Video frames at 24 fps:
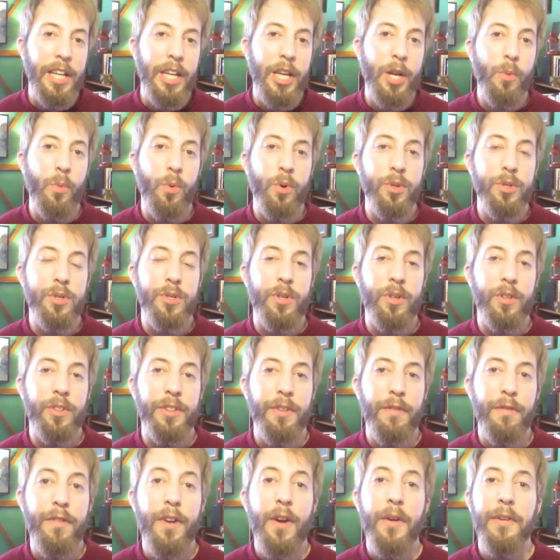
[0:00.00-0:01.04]
It was on
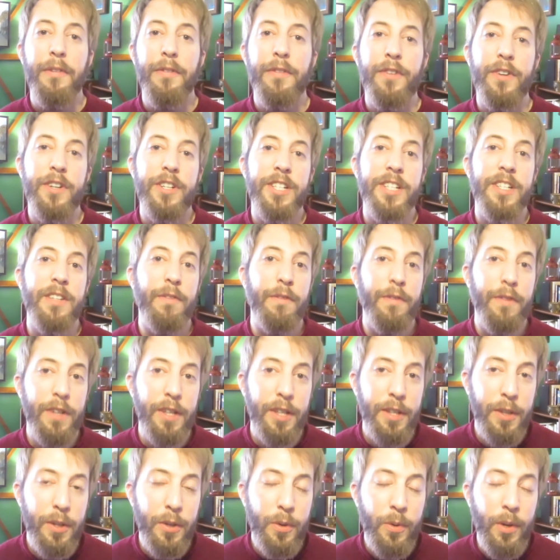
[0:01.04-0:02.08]
the very first
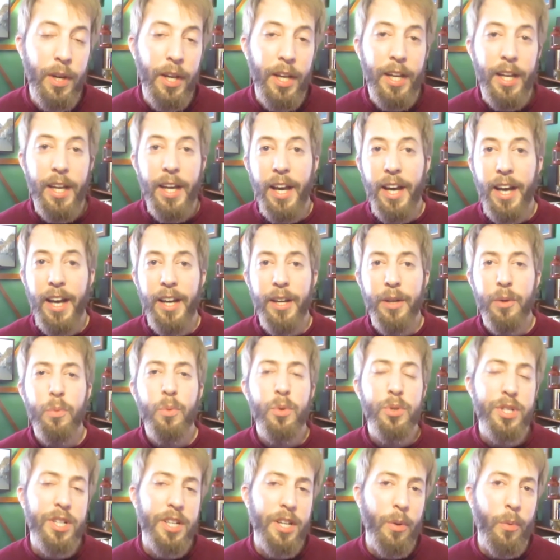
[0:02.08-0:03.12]
video and
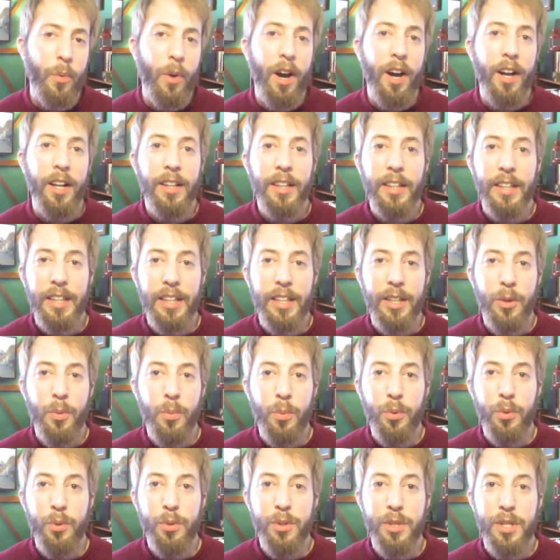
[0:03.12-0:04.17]
once in a while he
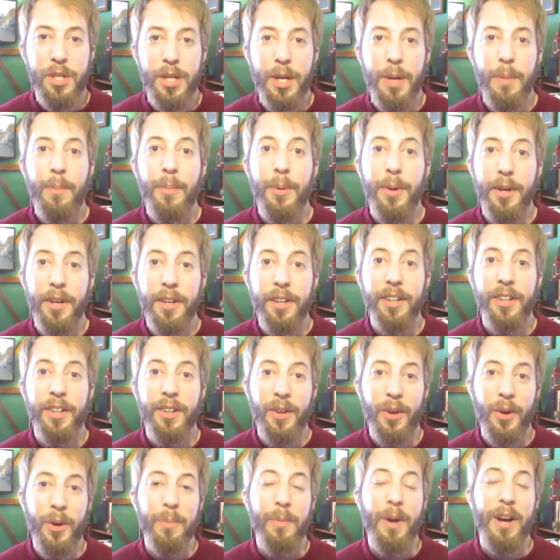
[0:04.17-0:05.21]
would appear
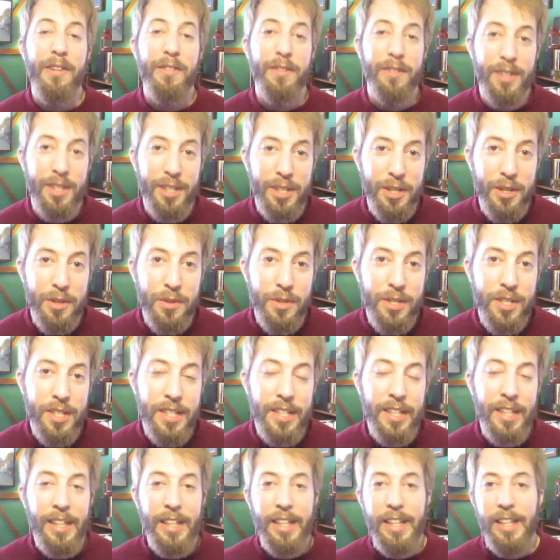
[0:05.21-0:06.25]
on my videos.